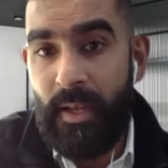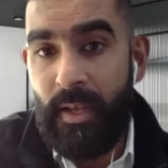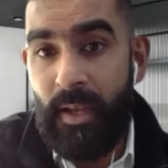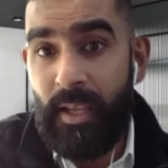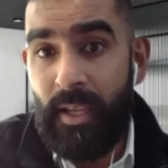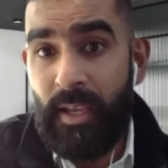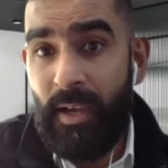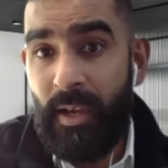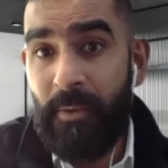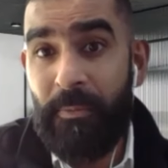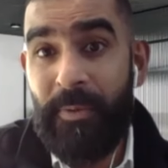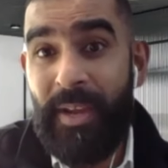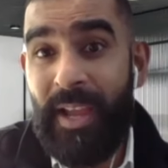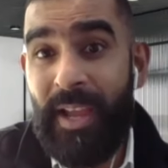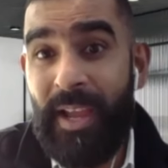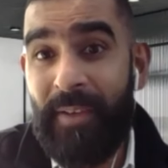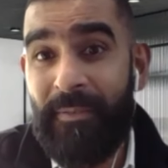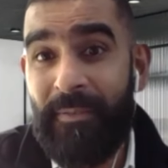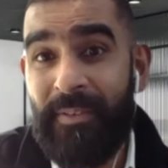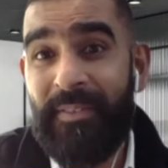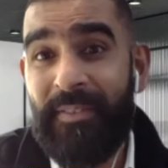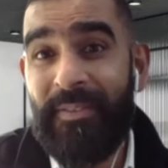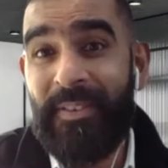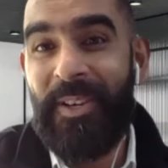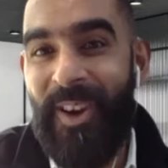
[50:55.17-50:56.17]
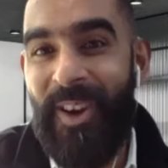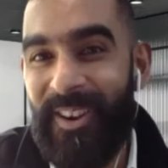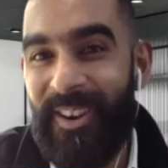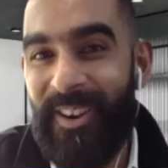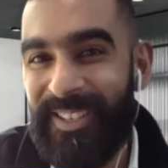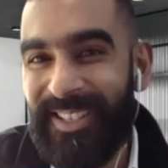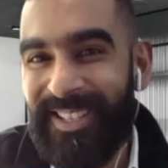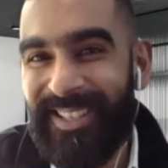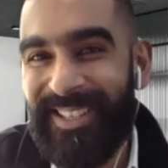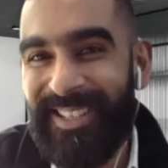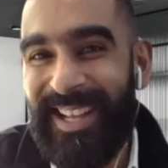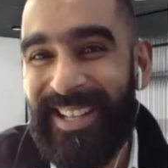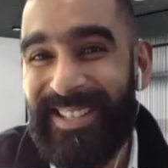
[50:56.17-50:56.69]
Here, we haven't even got
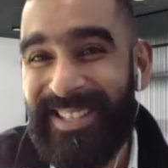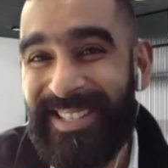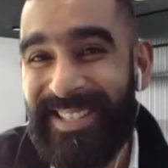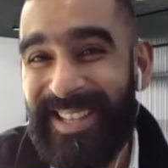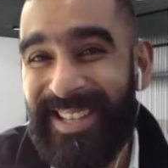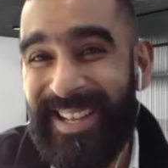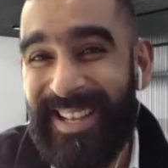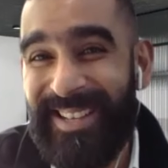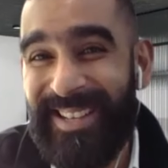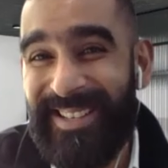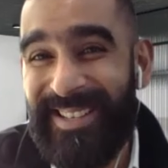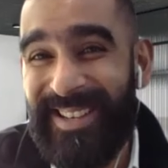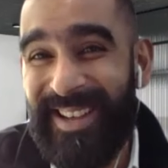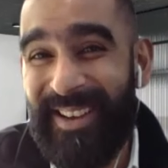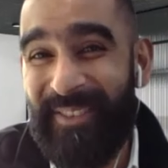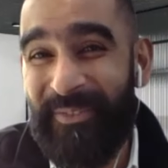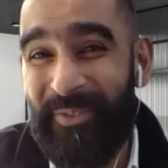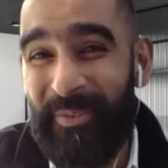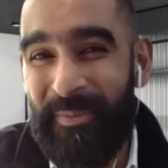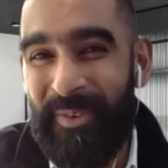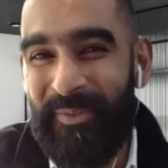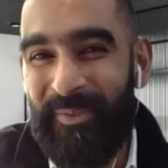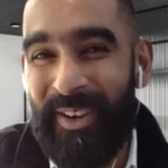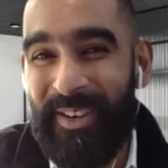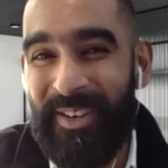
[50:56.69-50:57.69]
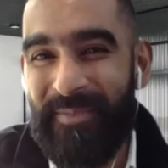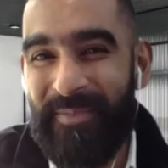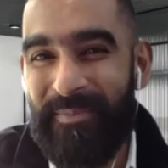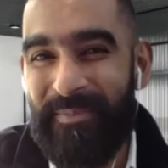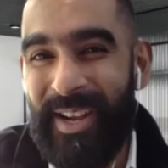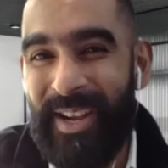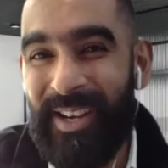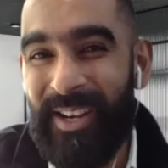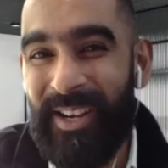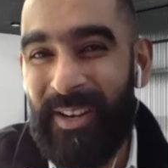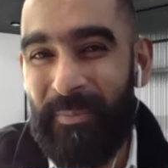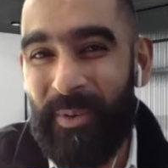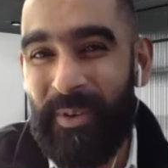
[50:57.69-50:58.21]
to that stage yet from a
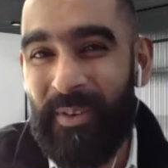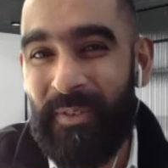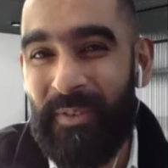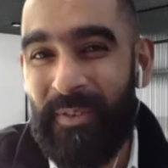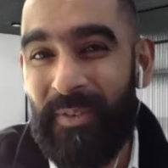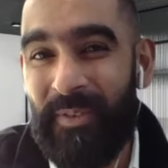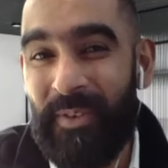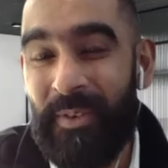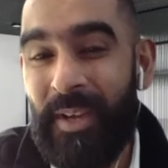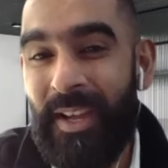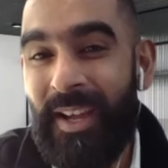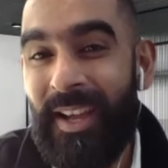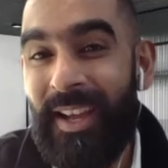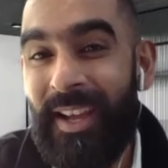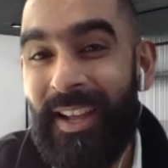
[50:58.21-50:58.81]
fundamental point of view,